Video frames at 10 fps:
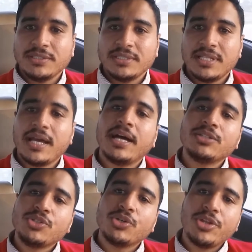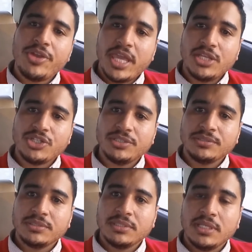and your education
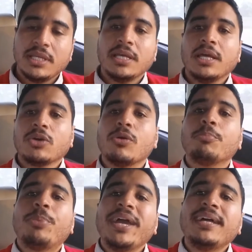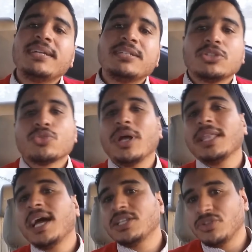compared to Allah's
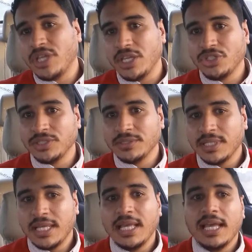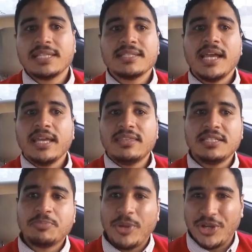education is like this
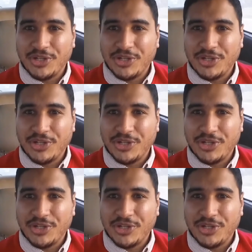bird.